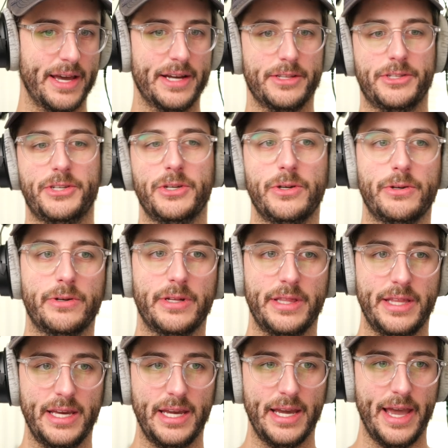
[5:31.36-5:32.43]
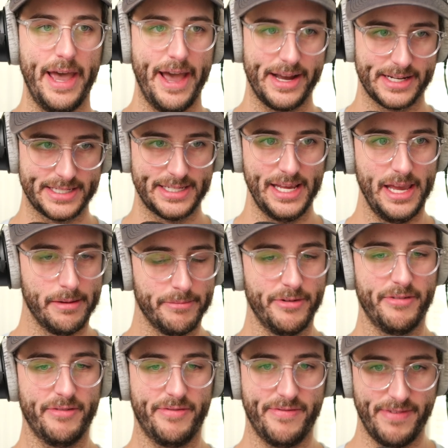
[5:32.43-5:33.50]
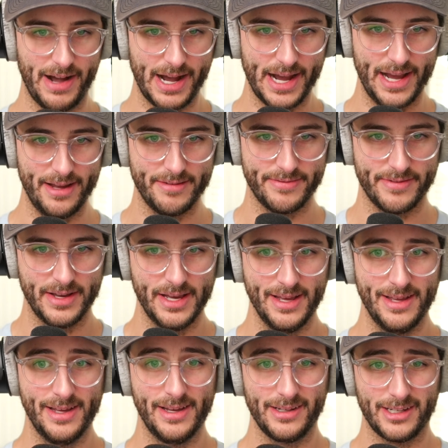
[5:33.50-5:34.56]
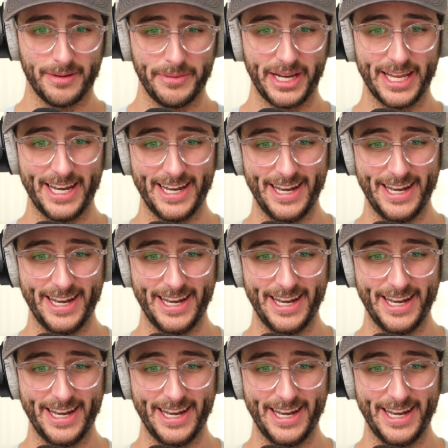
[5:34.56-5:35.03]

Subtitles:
that to the XM5 coming in at